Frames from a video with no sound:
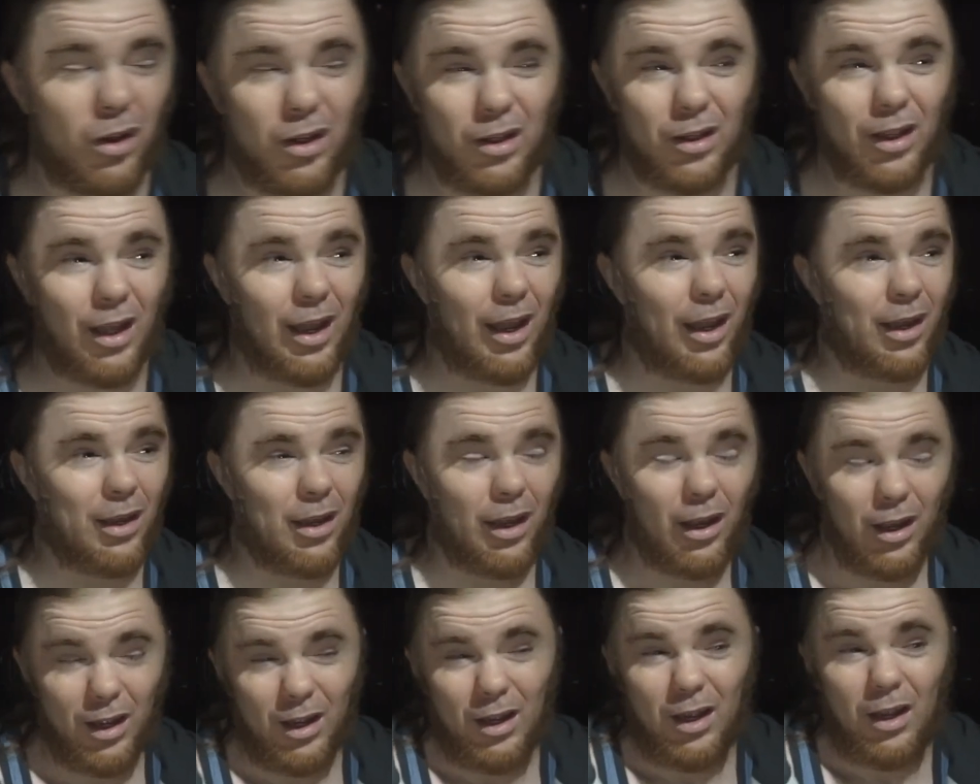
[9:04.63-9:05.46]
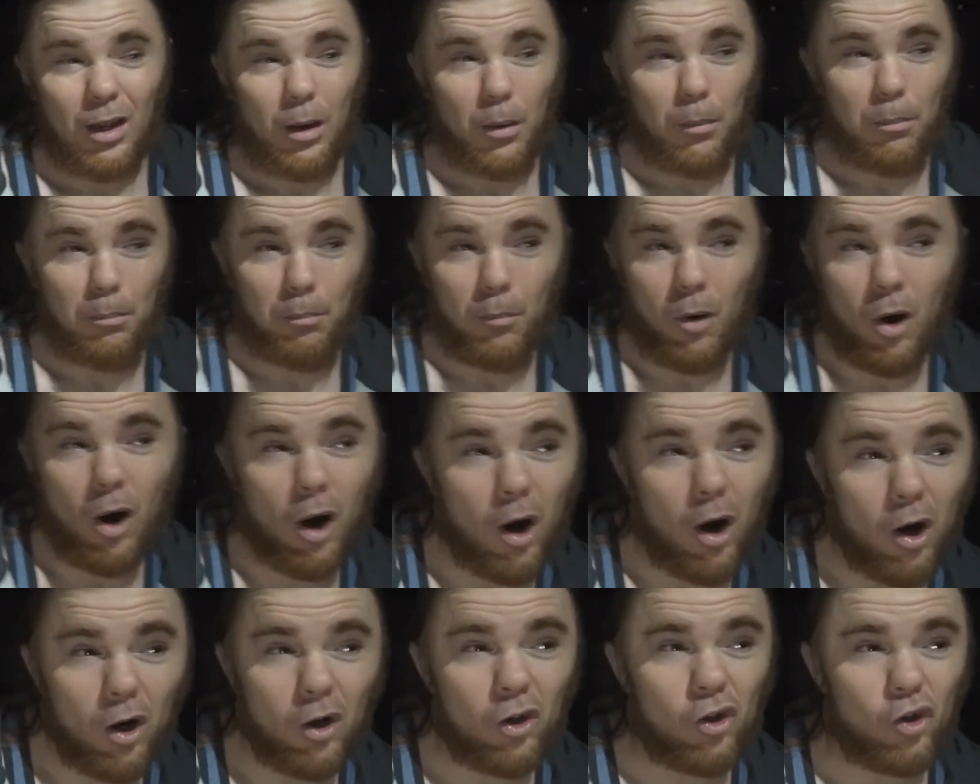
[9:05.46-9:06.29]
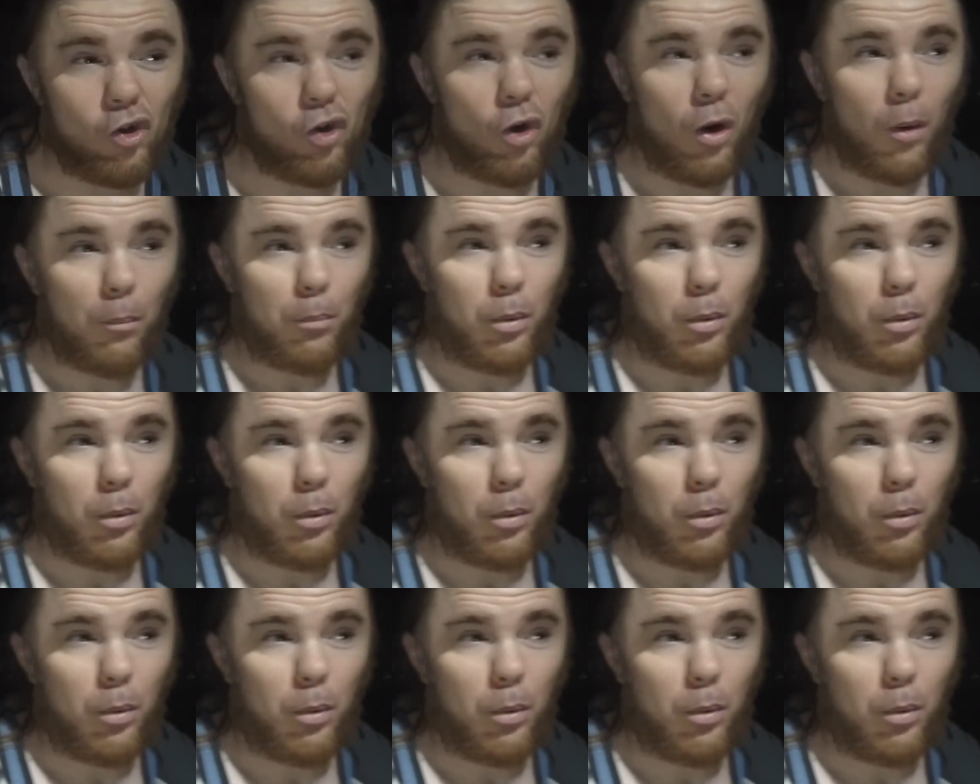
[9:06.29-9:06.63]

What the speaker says: in like March,